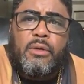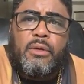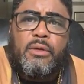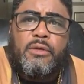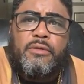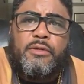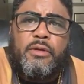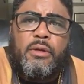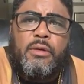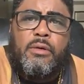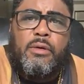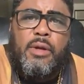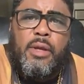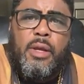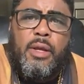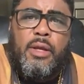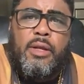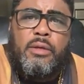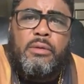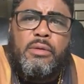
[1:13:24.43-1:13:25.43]
Let's go
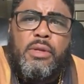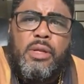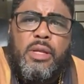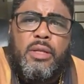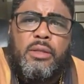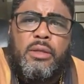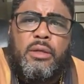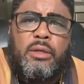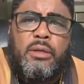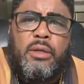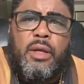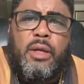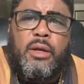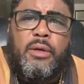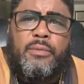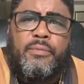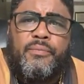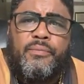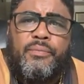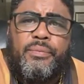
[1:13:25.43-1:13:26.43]
ahead and end it
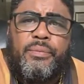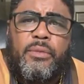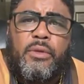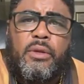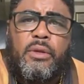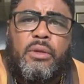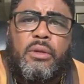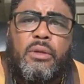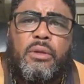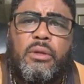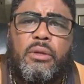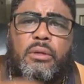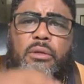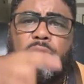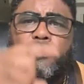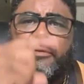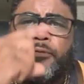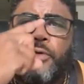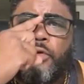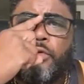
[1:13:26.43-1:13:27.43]
there.
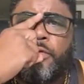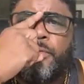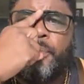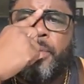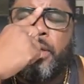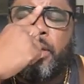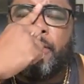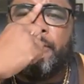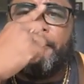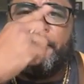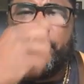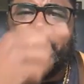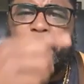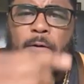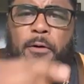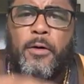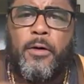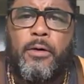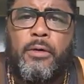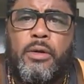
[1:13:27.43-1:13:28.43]
1 Peter
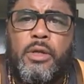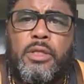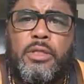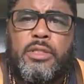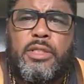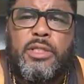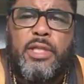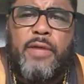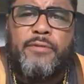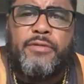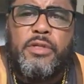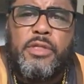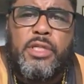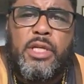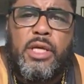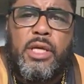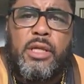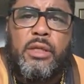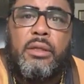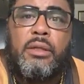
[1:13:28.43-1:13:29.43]
4 and
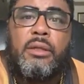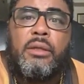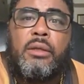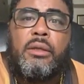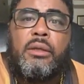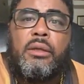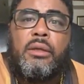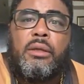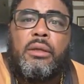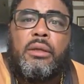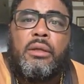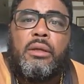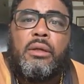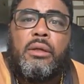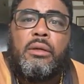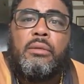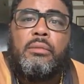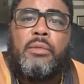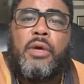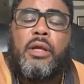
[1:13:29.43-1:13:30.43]
17
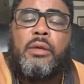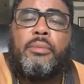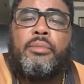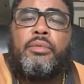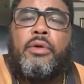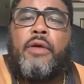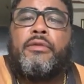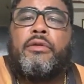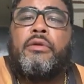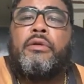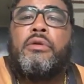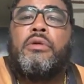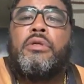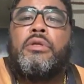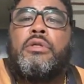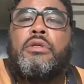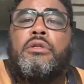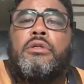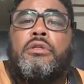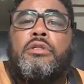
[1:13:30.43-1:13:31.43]
by the brother
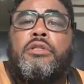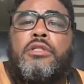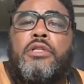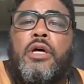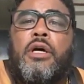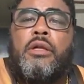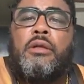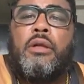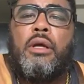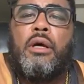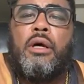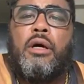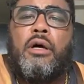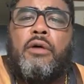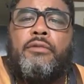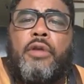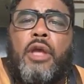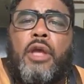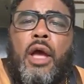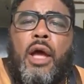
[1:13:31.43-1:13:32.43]
son
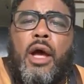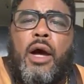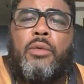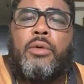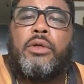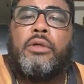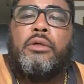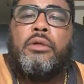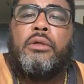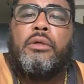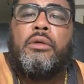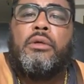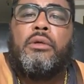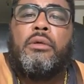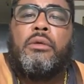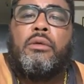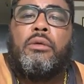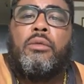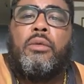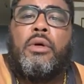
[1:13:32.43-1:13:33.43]
of Yahweh.
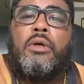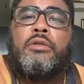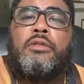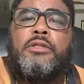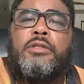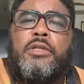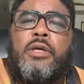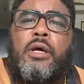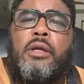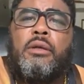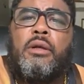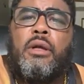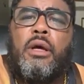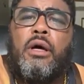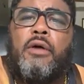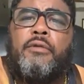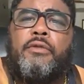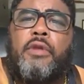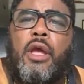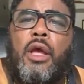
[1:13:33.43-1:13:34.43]
Well, son
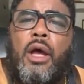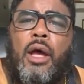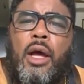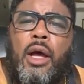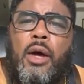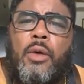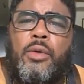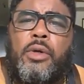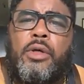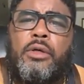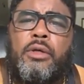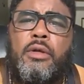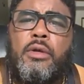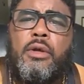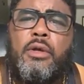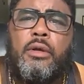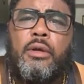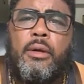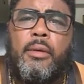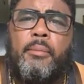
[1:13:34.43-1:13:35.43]
of Yahweh
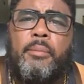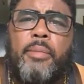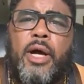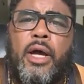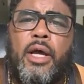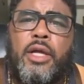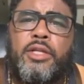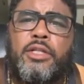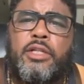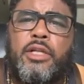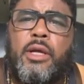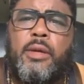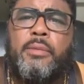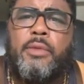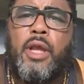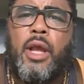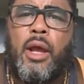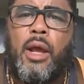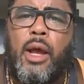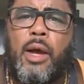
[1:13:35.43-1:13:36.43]
by
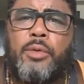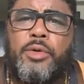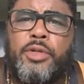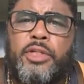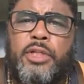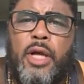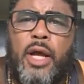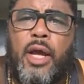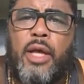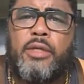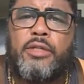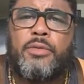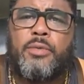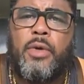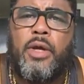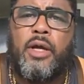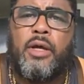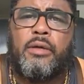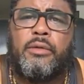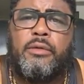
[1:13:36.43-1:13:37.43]
Hashem Yahweh Shai as
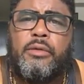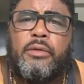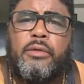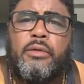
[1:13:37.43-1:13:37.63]
well.